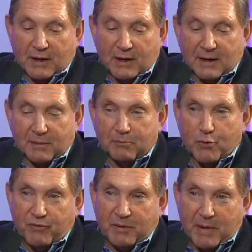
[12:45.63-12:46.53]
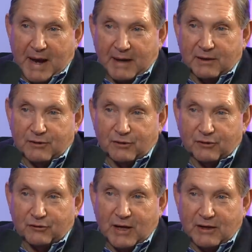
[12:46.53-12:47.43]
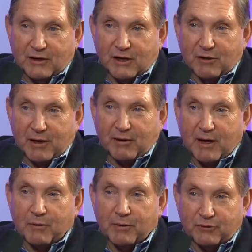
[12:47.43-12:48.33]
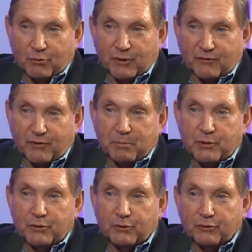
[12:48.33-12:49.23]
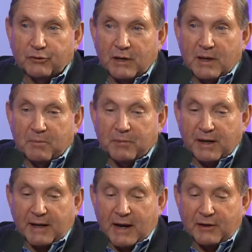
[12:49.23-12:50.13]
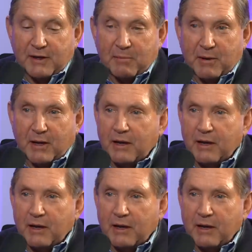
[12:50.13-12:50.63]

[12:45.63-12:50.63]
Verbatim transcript: Moving back into the San Diego area, I went to work for Booz, but I got an email.